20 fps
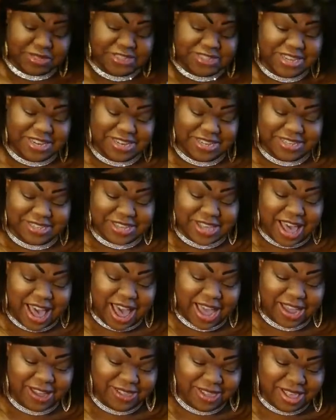extending to a
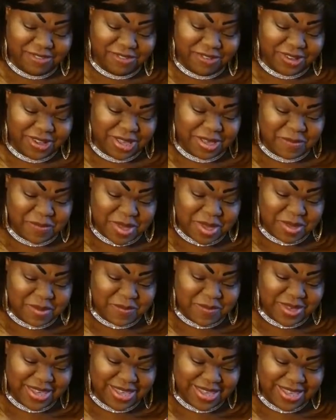higher level of
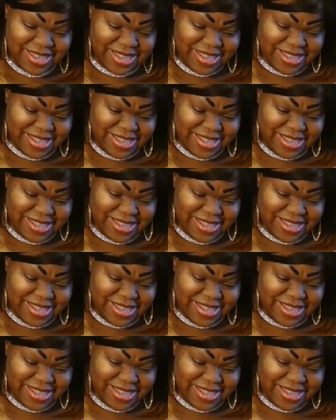commitment.